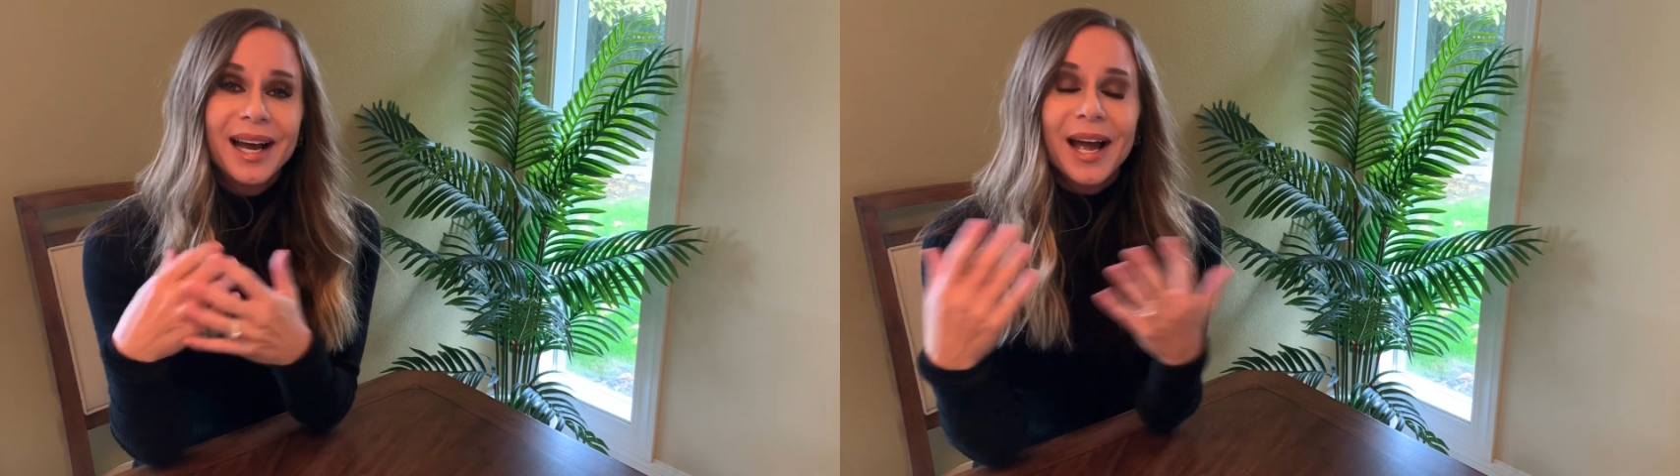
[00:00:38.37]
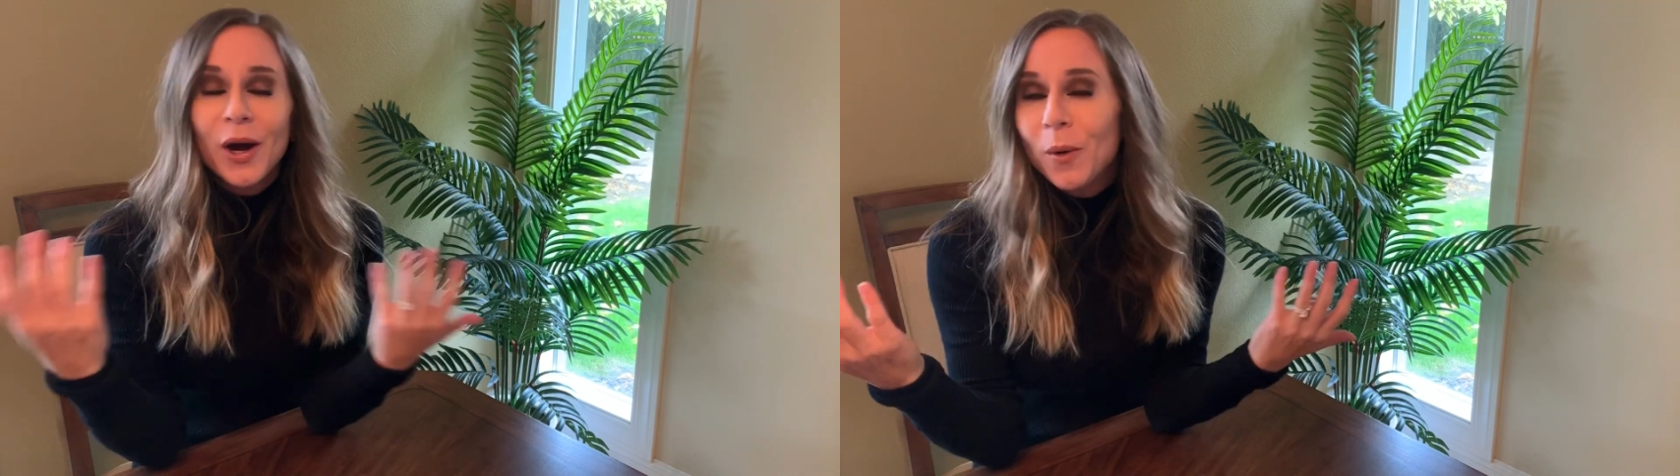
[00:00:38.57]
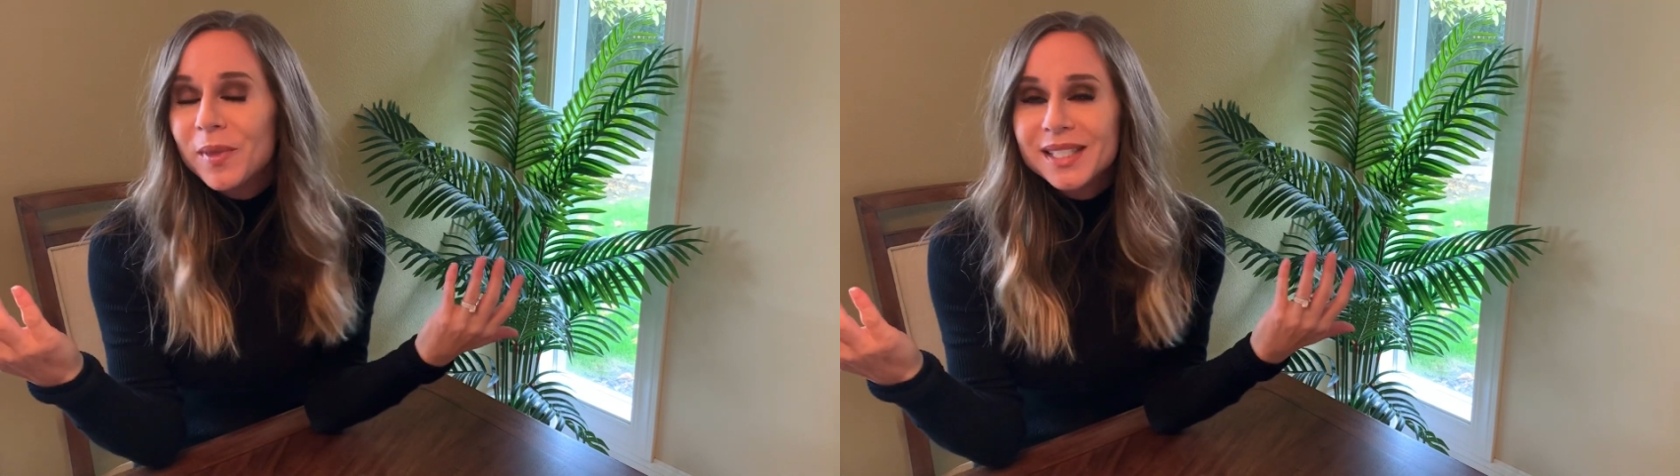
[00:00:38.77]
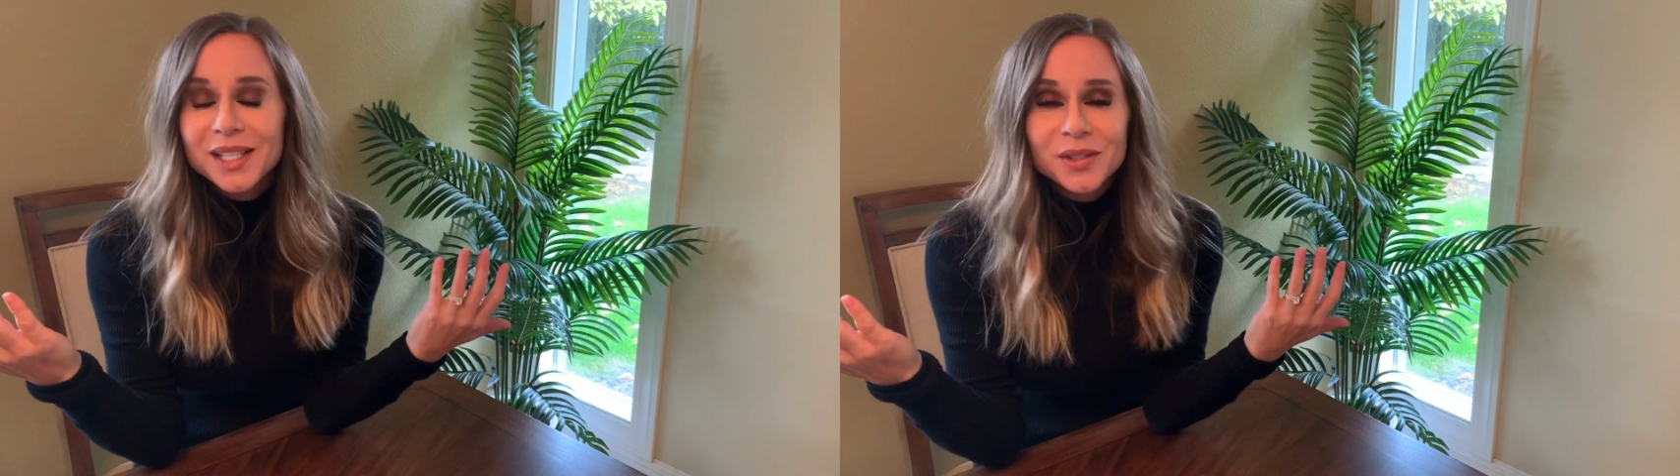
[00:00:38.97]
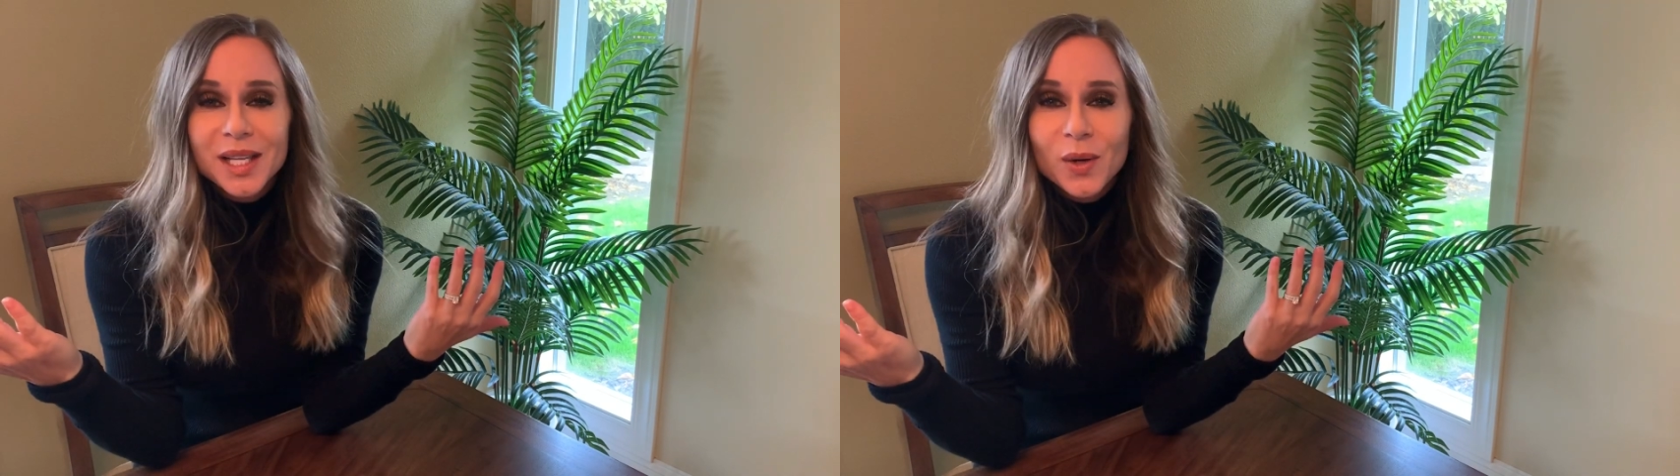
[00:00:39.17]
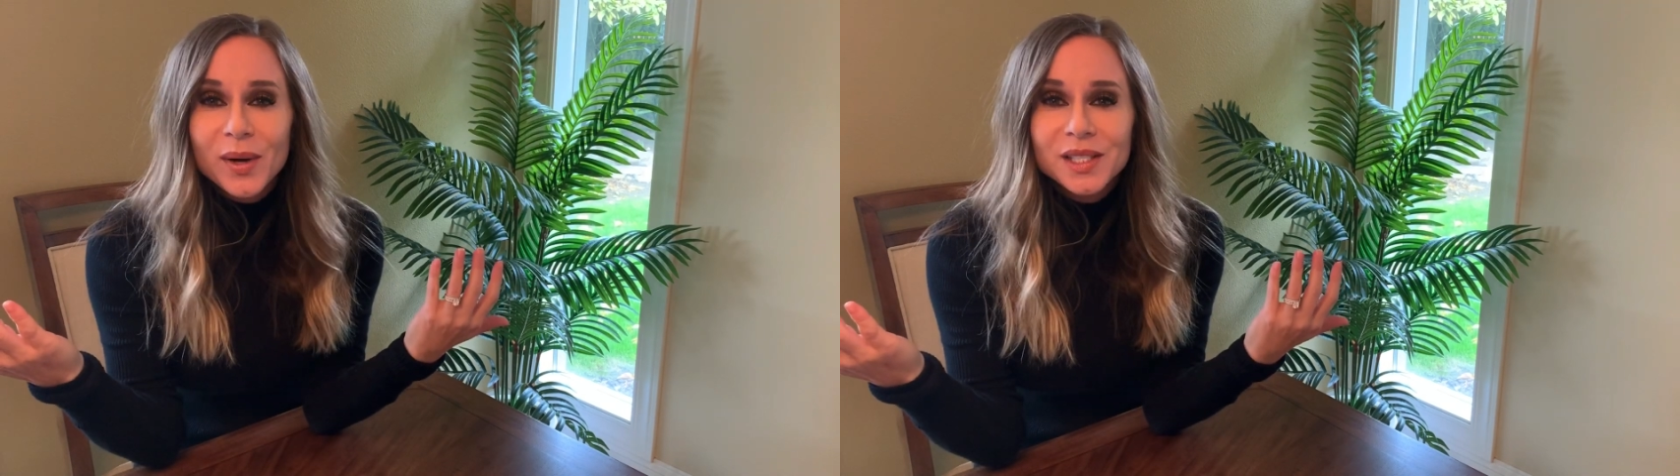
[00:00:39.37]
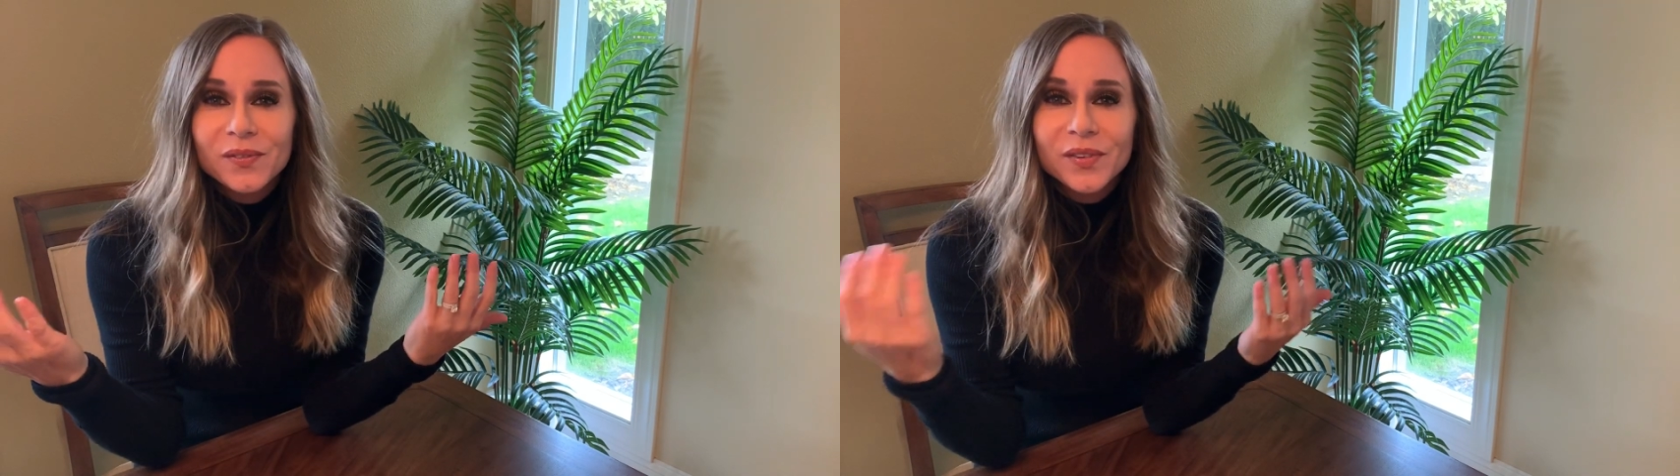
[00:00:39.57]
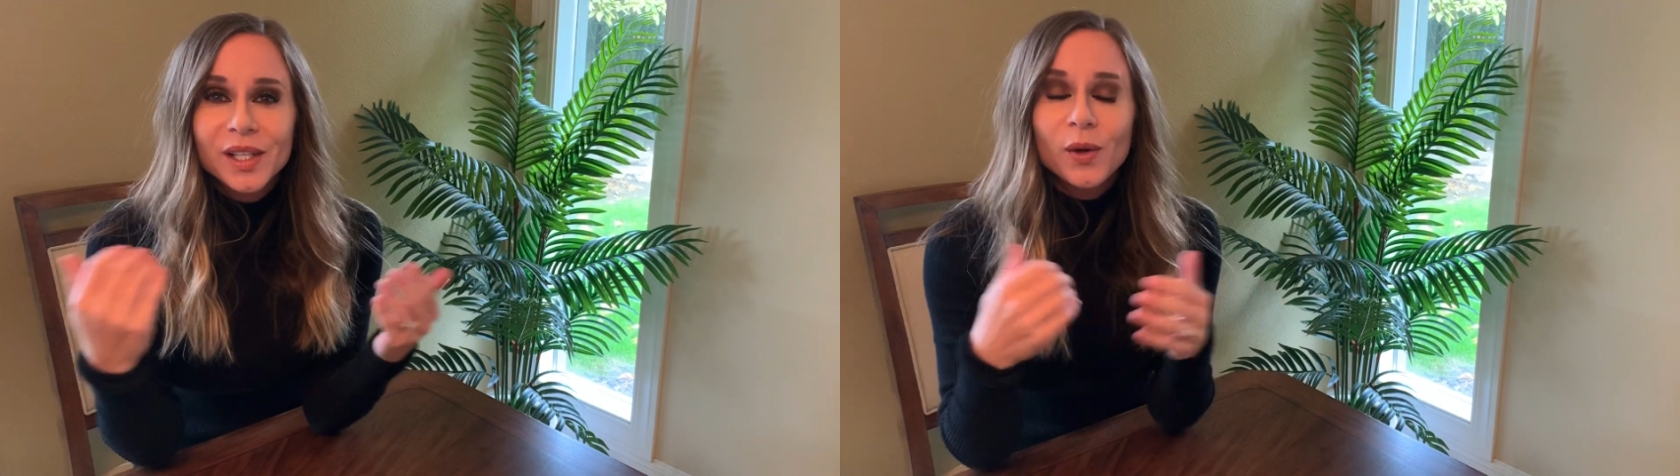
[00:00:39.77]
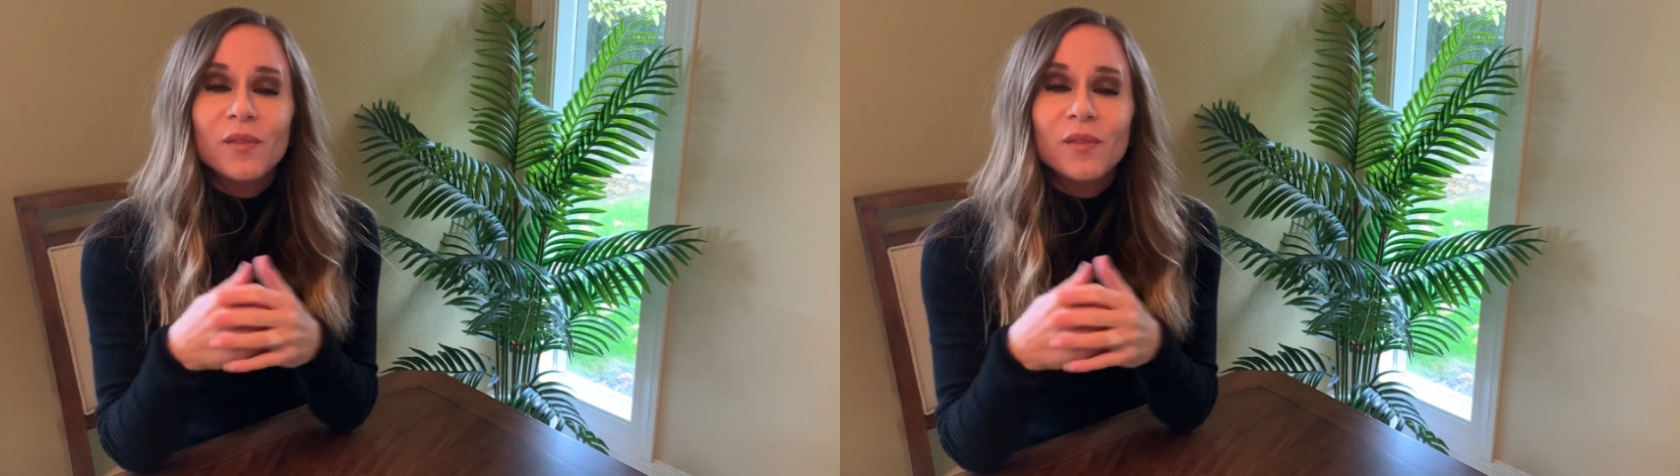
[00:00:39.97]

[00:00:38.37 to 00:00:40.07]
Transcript: I hope this answers that question for you.